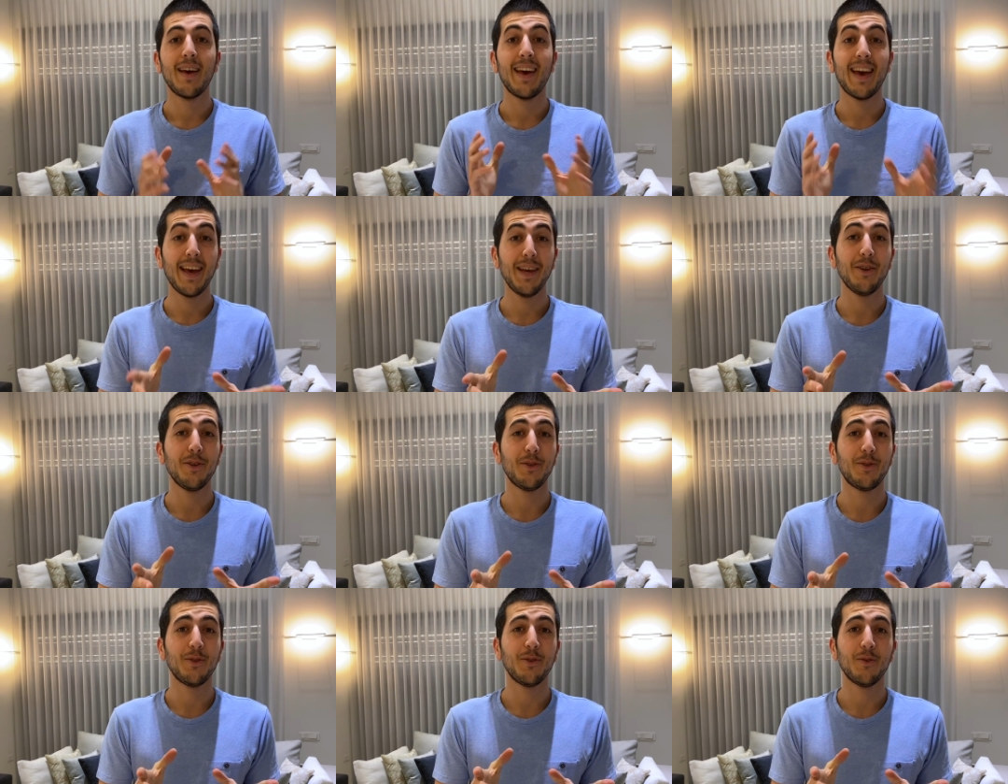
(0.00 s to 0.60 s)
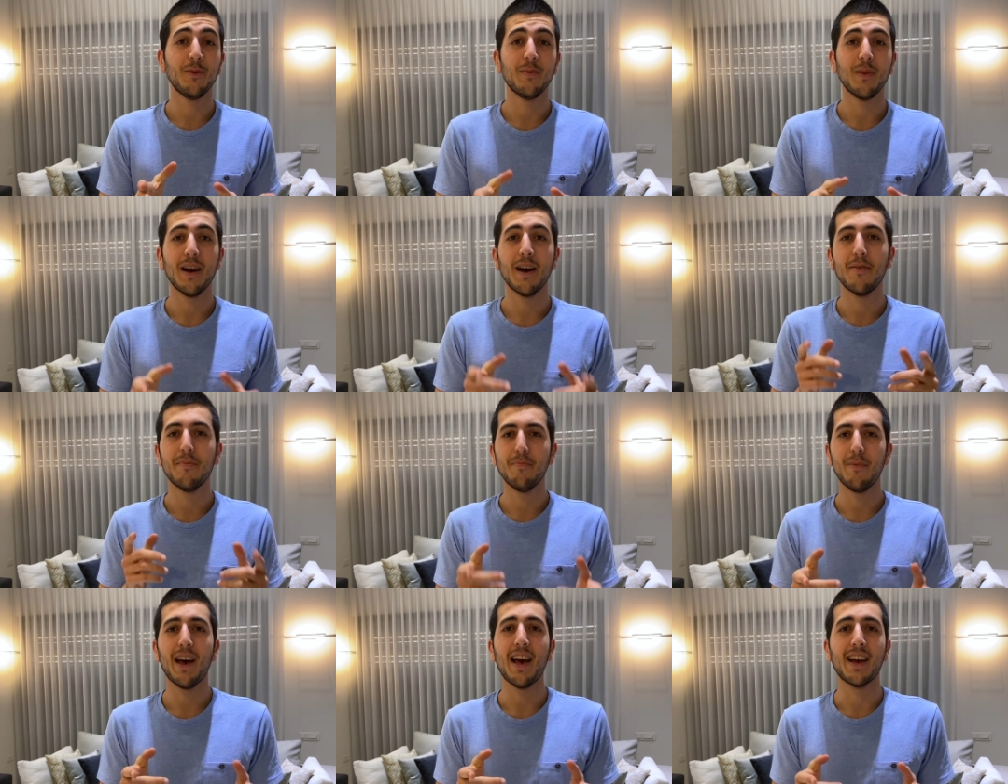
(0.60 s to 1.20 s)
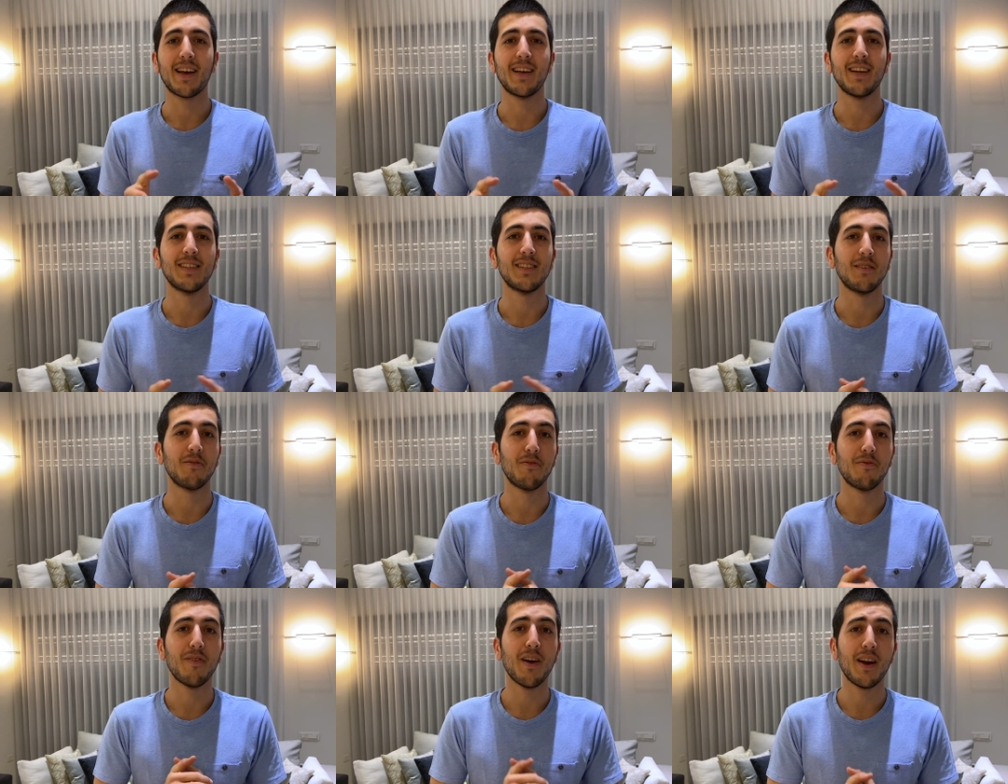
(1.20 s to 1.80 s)
Hey YouTube, I'm back as I
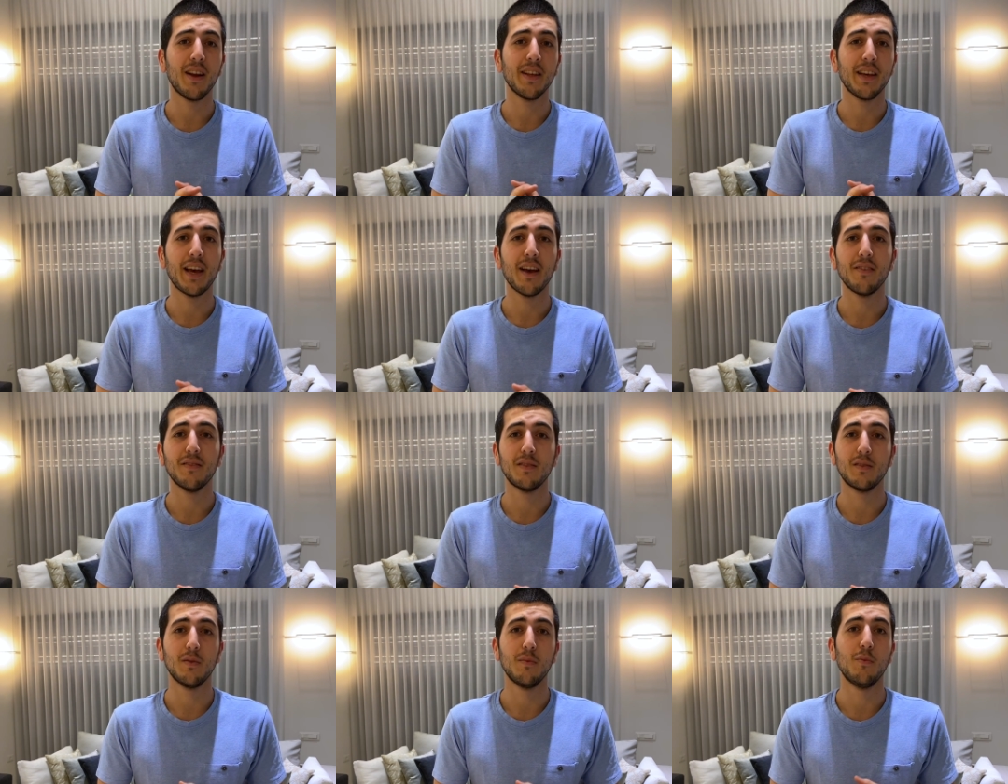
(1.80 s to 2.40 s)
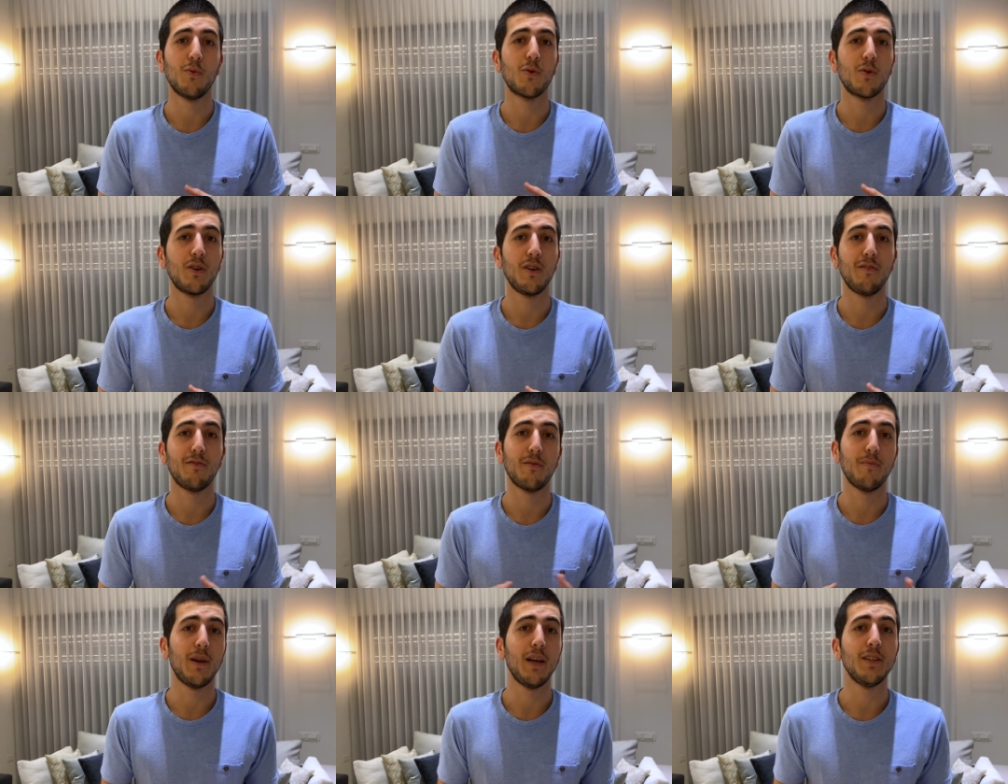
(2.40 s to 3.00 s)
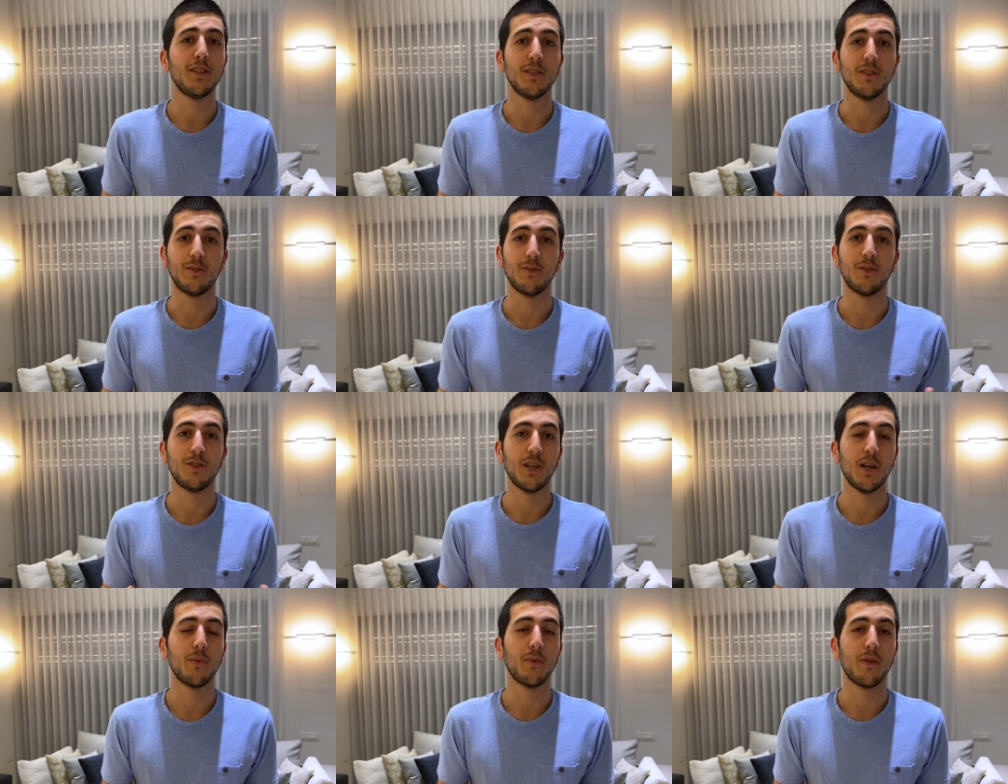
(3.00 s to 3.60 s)
finally have some more information to
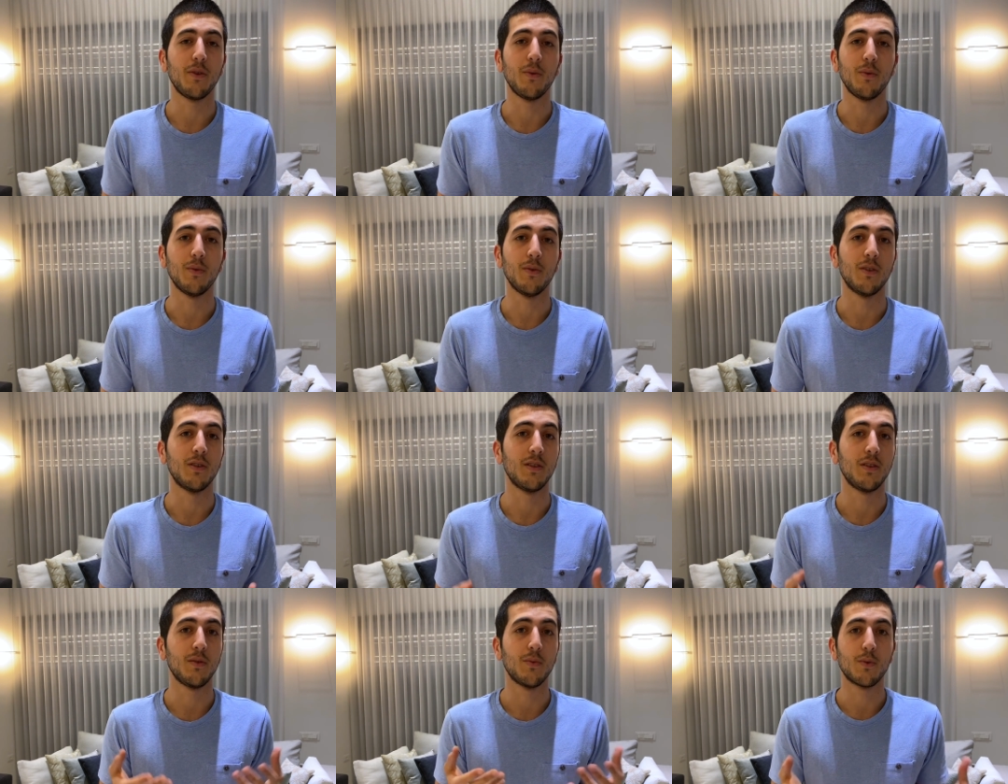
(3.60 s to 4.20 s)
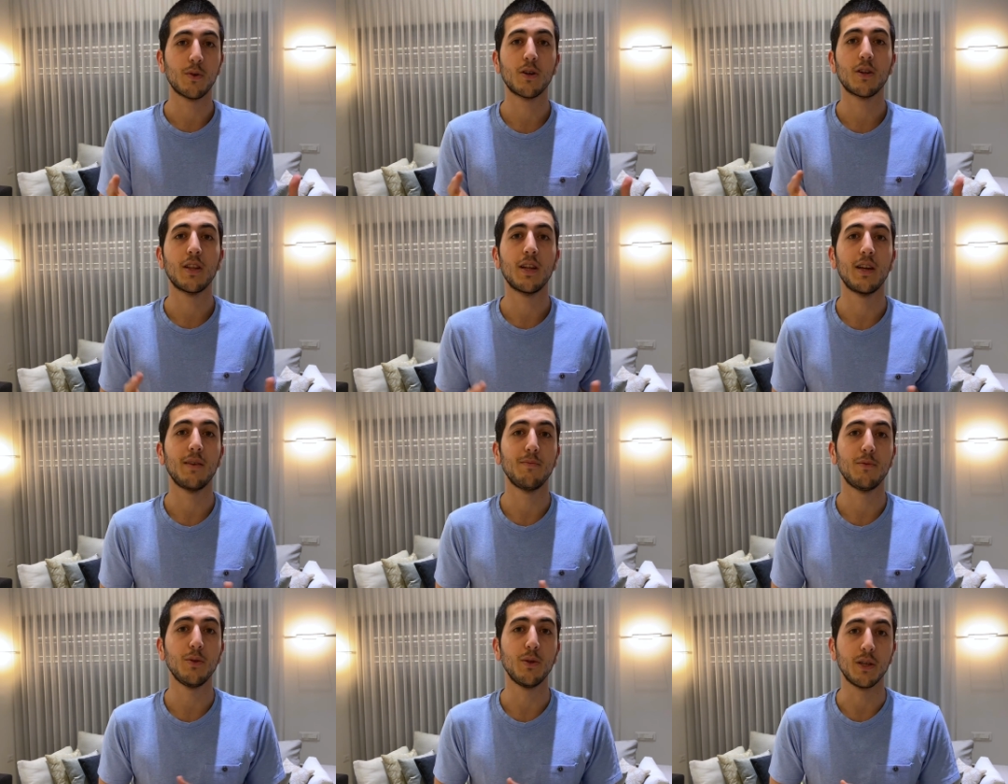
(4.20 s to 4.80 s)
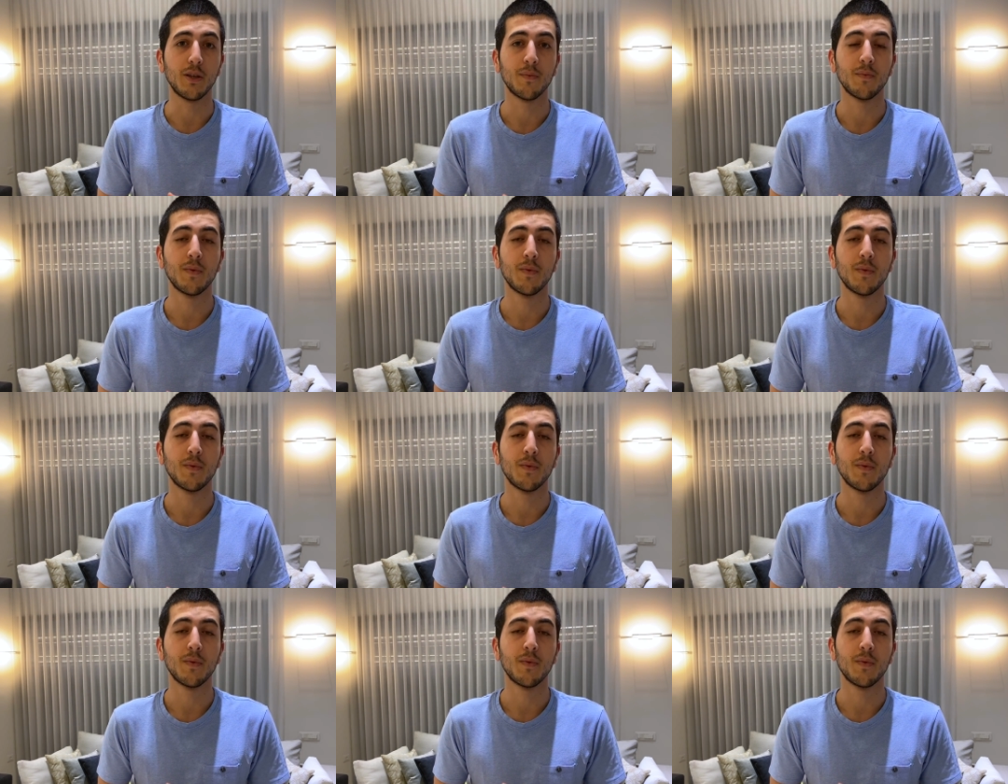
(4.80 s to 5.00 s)
share with you on the work that I'm doing.